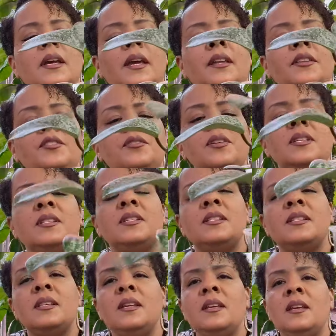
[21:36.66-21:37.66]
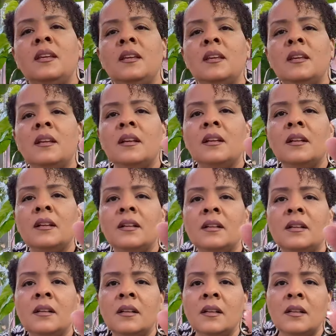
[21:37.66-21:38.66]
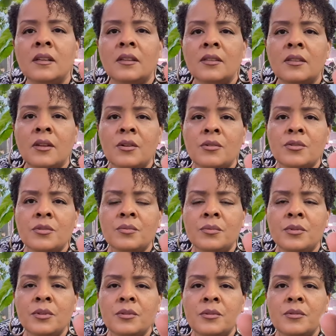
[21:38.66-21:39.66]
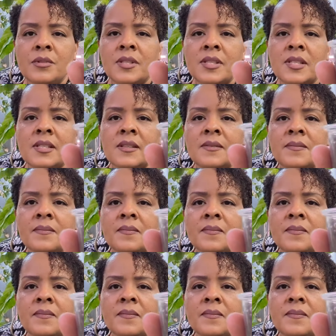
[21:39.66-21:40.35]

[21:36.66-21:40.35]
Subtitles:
And you can see those roots.